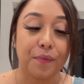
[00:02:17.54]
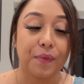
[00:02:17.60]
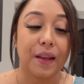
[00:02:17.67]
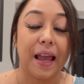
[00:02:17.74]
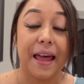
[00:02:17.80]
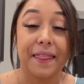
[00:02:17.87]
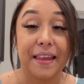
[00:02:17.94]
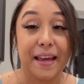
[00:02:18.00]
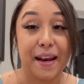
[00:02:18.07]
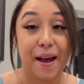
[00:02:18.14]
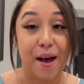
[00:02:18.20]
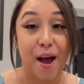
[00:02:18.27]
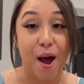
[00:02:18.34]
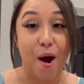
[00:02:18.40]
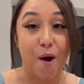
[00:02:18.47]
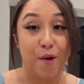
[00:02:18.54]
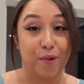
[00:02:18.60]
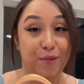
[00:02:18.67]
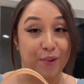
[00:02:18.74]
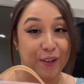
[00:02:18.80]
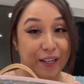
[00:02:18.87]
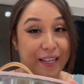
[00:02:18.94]
And then
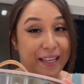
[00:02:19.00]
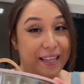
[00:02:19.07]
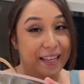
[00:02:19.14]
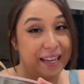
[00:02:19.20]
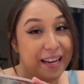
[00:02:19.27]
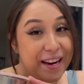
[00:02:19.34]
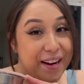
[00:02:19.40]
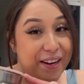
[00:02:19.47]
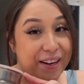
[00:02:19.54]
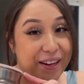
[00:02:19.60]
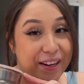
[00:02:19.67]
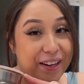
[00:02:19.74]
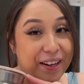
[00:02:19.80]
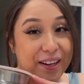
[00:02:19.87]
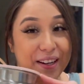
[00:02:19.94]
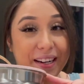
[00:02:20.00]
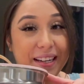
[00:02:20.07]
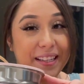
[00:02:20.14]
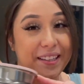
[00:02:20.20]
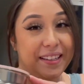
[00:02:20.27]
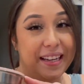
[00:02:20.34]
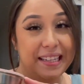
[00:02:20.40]
over here,
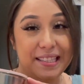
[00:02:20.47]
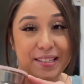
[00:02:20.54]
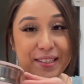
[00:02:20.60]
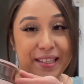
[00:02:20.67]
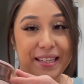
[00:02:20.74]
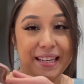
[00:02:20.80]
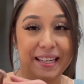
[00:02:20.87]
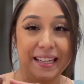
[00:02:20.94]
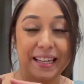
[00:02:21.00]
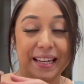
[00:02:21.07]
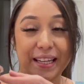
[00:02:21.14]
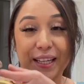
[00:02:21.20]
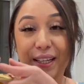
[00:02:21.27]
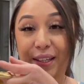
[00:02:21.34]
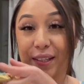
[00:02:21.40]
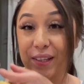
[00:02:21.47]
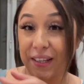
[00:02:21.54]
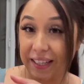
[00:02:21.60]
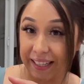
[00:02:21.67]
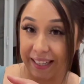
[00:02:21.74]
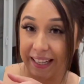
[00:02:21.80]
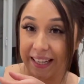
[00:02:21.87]
you get to the nitty and
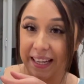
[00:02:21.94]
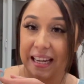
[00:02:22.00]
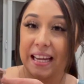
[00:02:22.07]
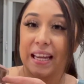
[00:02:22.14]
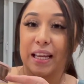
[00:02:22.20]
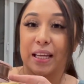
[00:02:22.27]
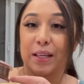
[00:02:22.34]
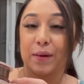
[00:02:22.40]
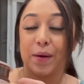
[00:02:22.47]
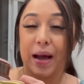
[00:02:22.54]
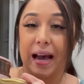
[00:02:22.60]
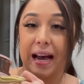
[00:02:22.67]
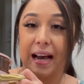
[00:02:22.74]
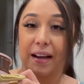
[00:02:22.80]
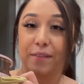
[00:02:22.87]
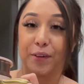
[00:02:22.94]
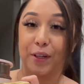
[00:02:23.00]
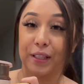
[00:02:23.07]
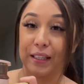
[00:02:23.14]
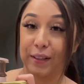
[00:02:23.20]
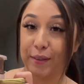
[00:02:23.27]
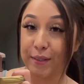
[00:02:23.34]
gritty. You have
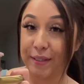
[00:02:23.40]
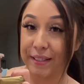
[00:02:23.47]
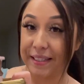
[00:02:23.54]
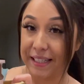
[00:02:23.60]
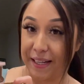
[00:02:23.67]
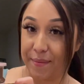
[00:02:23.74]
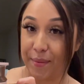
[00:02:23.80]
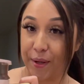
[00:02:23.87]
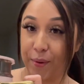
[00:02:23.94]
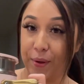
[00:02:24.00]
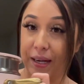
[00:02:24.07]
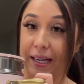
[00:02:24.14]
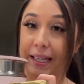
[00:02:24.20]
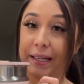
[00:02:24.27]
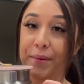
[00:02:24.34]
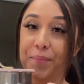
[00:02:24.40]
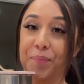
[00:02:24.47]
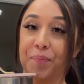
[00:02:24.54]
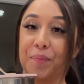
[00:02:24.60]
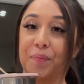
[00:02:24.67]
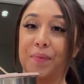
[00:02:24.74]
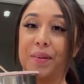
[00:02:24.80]
your little steamer one.
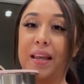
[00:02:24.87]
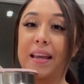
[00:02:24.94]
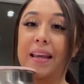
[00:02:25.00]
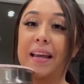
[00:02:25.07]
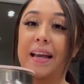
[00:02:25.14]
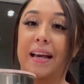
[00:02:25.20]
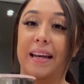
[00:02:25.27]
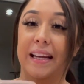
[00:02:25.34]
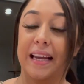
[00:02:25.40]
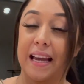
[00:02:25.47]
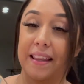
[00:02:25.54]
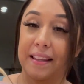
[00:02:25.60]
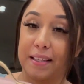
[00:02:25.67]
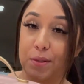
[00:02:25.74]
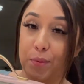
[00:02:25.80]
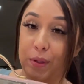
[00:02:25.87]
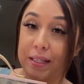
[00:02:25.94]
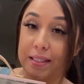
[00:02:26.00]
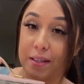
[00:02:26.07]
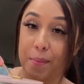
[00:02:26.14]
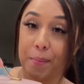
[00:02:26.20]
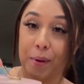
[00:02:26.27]
And again, this one
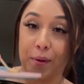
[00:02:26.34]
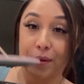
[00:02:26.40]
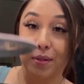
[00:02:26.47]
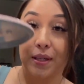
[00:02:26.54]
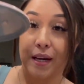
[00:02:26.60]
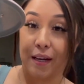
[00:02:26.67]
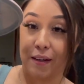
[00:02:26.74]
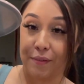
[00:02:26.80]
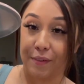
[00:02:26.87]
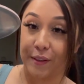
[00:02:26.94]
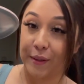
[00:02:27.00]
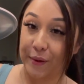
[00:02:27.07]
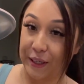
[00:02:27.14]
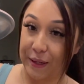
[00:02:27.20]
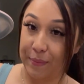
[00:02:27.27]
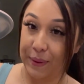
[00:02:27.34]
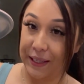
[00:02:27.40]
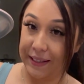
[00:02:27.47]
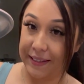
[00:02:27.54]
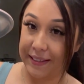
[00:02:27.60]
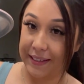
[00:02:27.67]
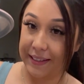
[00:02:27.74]
is composed of three
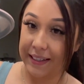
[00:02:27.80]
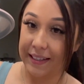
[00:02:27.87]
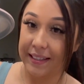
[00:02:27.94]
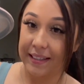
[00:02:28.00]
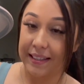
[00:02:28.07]
pieces